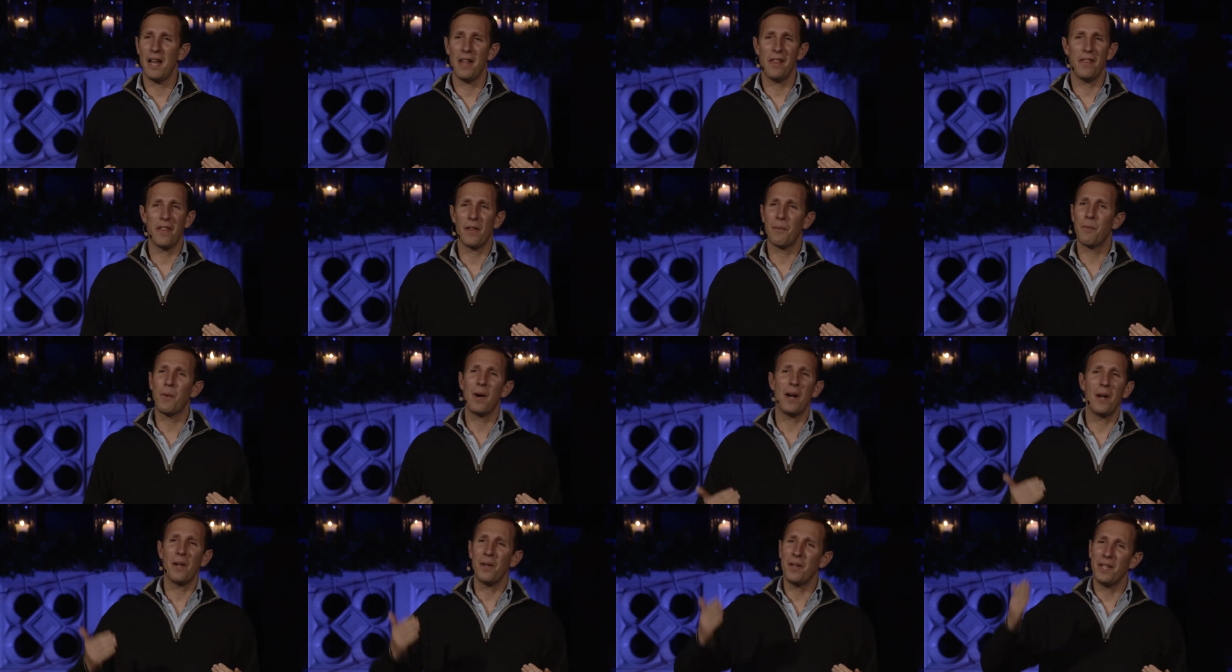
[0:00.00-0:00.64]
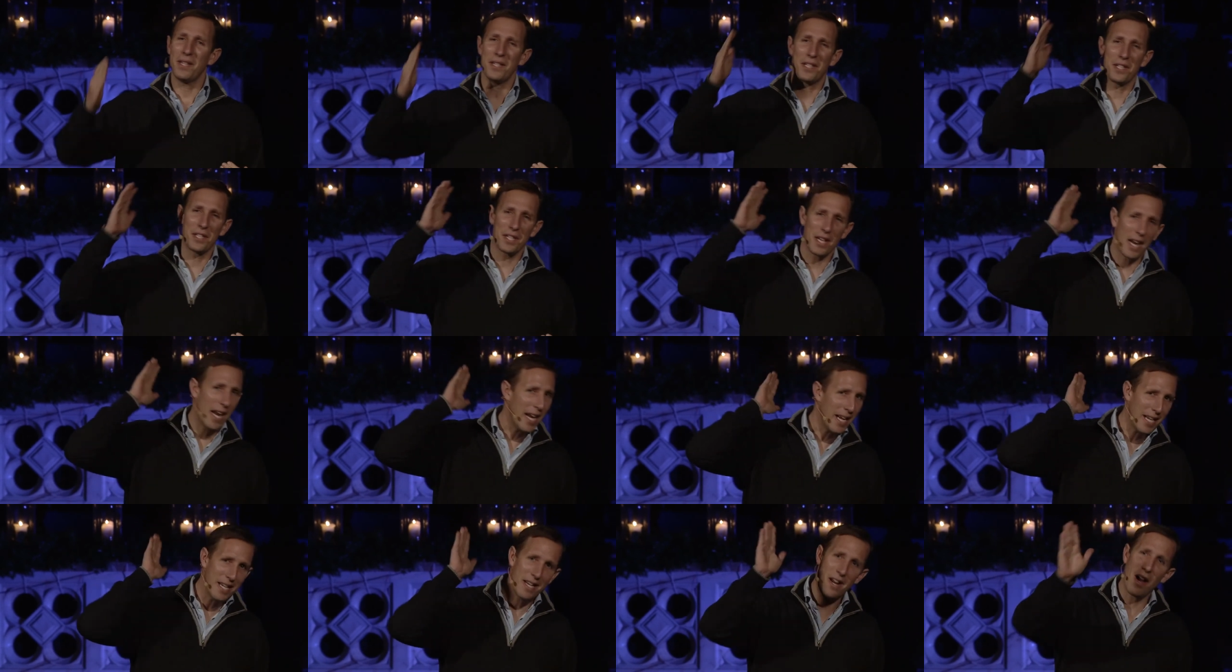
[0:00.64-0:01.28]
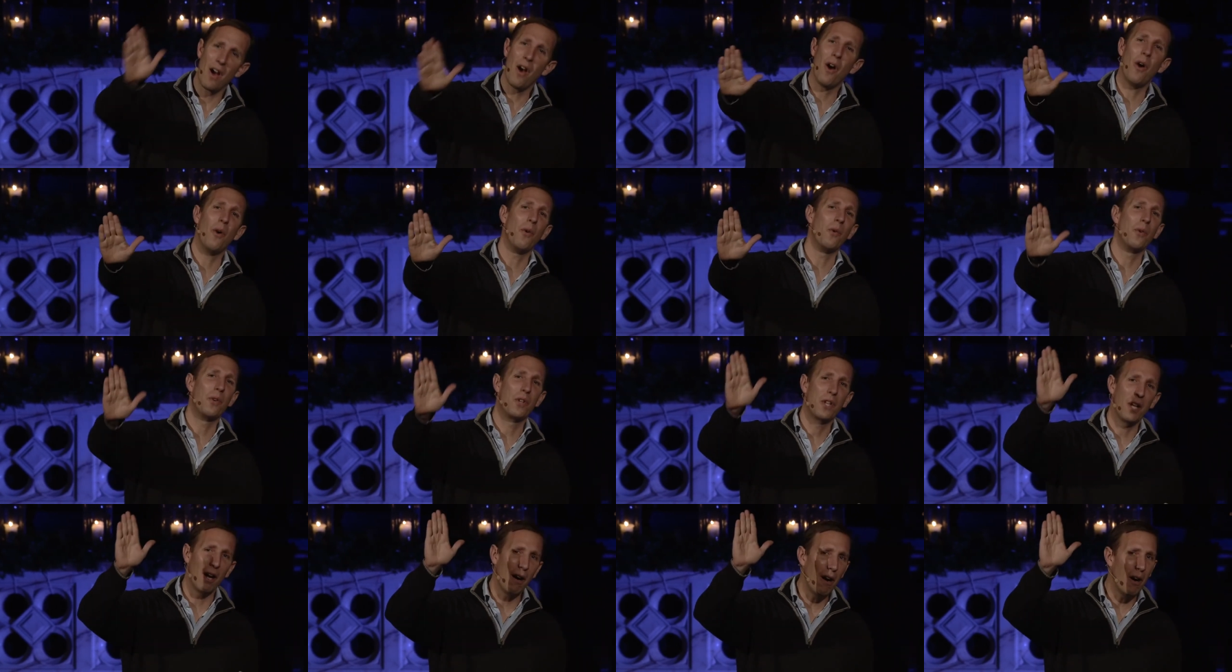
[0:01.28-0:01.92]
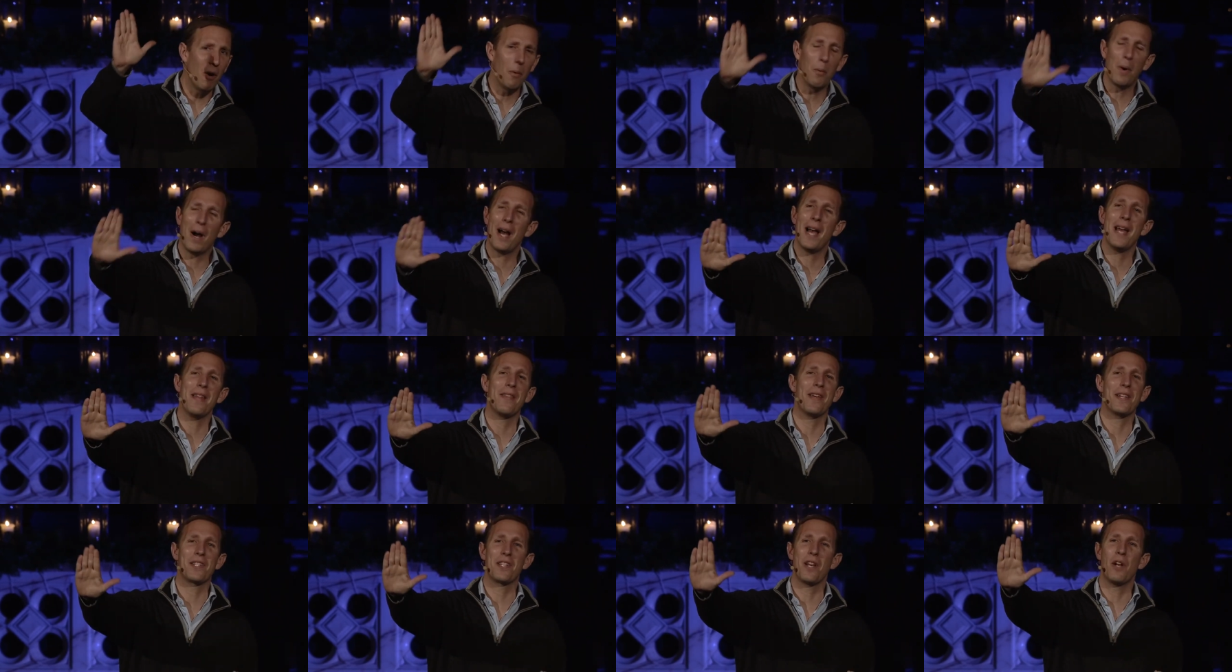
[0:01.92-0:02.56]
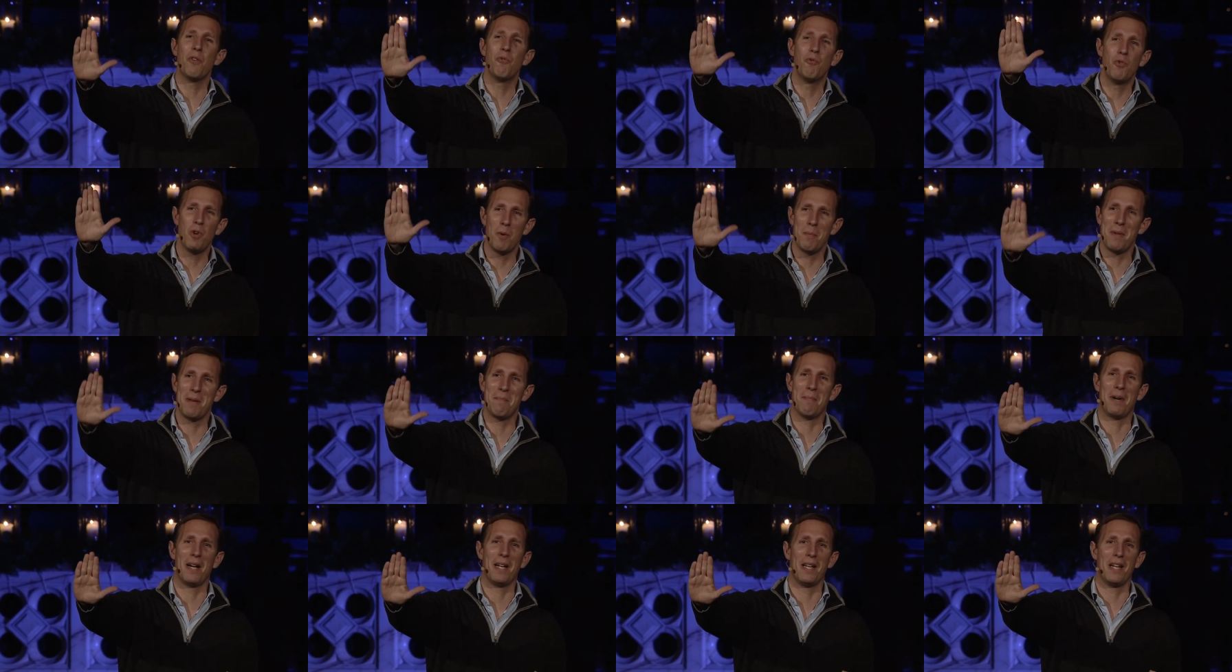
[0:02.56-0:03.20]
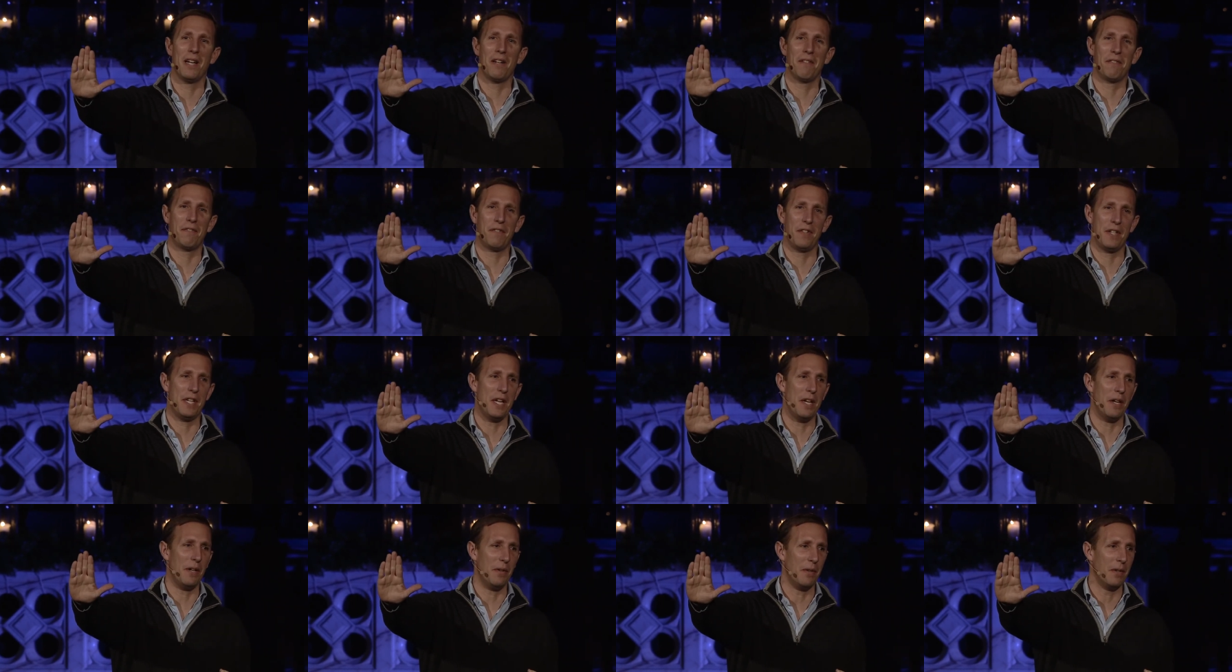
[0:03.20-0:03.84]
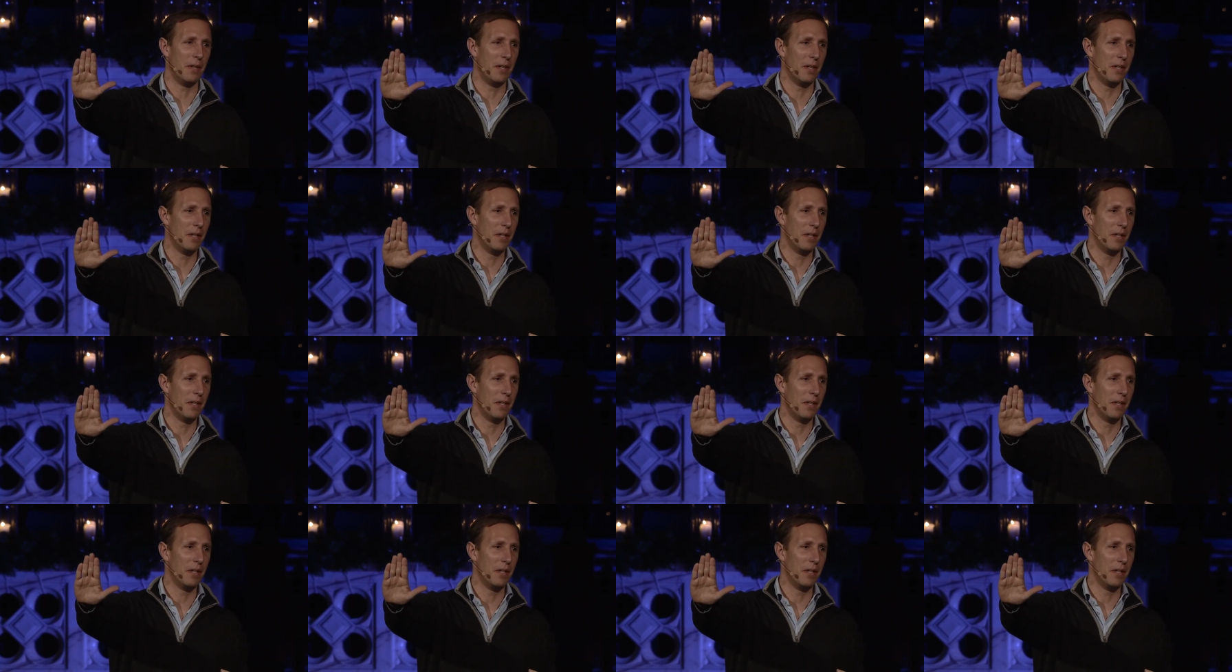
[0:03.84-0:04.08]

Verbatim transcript: The world is saying, no, go away. There's no room in my life for you.